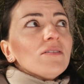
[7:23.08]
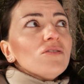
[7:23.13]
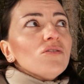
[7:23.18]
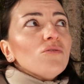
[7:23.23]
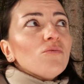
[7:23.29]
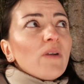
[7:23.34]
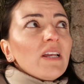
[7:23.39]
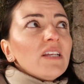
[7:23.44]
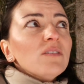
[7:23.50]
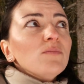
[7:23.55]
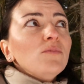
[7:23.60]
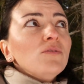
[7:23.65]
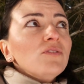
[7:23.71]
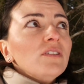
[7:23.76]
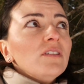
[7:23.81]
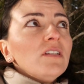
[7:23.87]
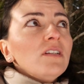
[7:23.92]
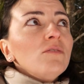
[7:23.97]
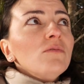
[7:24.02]
to raise
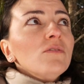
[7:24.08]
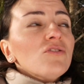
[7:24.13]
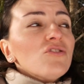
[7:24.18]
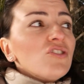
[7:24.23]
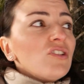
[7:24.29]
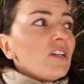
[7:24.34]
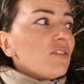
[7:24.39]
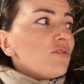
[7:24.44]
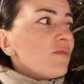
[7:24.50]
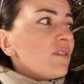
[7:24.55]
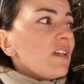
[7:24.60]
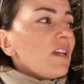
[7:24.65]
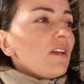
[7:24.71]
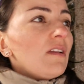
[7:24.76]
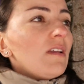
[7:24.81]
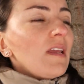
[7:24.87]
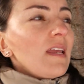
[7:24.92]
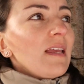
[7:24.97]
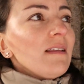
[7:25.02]
multilingual
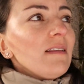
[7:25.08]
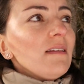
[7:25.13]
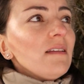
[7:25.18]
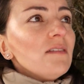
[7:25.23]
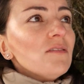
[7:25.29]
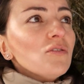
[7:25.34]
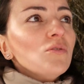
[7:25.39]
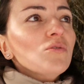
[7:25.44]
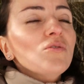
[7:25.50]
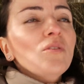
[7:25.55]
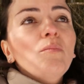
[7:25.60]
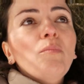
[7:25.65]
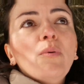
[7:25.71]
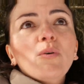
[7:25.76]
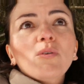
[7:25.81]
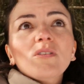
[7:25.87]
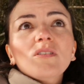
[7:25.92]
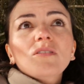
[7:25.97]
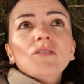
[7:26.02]
children, it's also
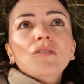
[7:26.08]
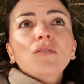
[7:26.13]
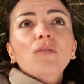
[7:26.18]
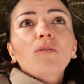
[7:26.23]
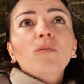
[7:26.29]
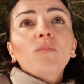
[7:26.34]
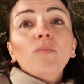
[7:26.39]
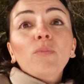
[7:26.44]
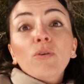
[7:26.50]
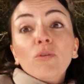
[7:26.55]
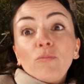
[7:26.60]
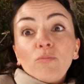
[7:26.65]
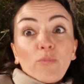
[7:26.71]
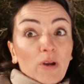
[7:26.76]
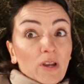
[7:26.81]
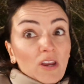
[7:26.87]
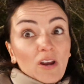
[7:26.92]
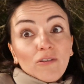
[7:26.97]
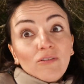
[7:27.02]
important to put
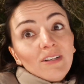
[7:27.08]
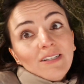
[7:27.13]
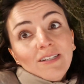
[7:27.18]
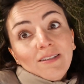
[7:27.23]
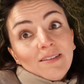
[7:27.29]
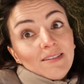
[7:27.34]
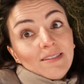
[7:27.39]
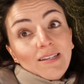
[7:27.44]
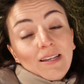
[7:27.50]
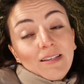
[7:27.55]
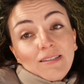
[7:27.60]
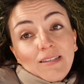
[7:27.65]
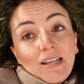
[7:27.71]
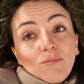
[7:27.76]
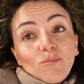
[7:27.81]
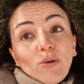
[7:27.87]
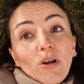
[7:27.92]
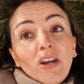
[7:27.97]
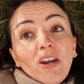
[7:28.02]
priorities,
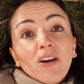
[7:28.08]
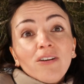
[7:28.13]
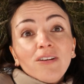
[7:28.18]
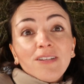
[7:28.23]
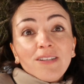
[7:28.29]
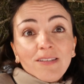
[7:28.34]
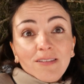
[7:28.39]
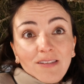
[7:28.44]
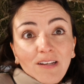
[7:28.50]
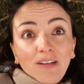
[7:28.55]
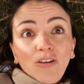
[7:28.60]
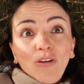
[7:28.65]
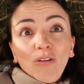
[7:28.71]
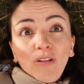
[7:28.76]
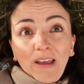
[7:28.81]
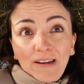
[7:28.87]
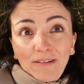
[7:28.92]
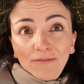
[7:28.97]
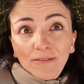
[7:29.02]
set priorities in
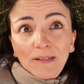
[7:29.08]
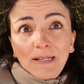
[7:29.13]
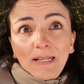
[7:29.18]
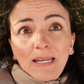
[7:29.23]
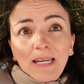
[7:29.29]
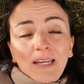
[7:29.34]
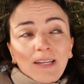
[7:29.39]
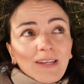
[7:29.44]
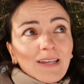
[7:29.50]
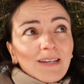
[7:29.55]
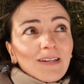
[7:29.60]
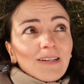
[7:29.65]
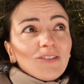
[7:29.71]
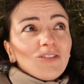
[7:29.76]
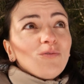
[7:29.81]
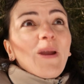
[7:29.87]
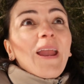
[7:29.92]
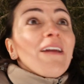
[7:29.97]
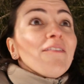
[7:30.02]
your life. You
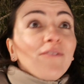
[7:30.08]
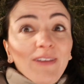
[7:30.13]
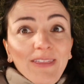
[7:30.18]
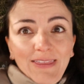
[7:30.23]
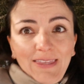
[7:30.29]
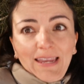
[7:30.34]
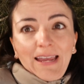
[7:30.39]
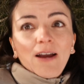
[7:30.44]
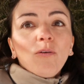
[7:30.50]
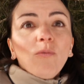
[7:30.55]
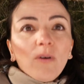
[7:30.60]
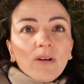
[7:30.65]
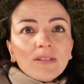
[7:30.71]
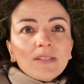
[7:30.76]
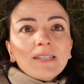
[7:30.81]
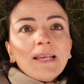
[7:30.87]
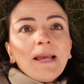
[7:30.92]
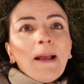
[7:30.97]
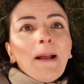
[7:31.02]
cannot do everything at
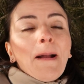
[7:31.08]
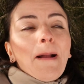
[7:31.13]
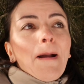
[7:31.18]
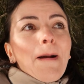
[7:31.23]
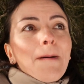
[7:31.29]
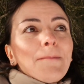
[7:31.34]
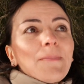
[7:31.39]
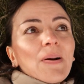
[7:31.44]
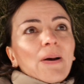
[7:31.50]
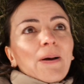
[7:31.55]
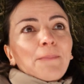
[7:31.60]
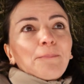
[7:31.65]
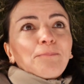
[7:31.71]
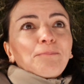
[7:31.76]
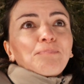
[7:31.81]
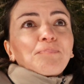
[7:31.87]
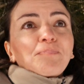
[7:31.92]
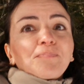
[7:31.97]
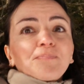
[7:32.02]
once. But
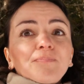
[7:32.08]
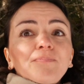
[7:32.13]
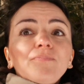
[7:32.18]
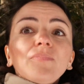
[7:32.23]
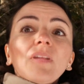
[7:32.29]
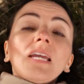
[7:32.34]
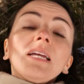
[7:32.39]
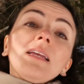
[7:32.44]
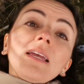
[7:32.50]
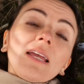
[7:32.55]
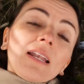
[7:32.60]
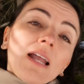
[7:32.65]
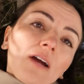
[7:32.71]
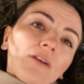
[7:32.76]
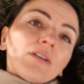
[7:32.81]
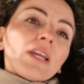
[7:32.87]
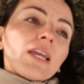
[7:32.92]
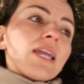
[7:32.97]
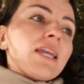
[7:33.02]
in
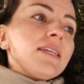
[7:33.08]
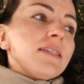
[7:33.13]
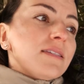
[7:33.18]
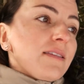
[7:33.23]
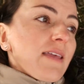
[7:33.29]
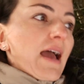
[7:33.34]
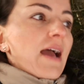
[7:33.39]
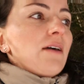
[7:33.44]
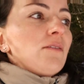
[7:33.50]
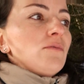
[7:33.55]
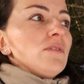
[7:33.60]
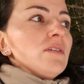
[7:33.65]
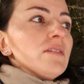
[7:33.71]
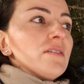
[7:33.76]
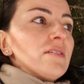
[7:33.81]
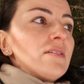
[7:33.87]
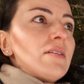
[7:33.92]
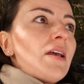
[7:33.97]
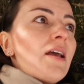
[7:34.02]
our case, that
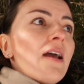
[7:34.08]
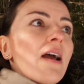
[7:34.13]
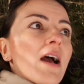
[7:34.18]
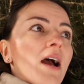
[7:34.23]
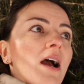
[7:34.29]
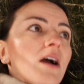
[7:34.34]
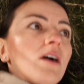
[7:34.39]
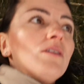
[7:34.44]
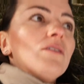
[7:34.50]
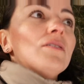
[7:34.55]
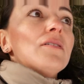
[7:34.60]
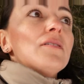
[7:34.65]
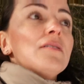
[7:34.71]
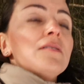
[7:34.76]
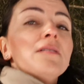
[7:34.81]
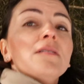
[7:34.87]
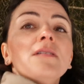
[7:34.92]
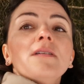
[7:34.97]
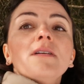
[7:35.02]
was
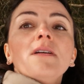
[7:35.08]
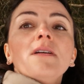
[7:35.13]
our...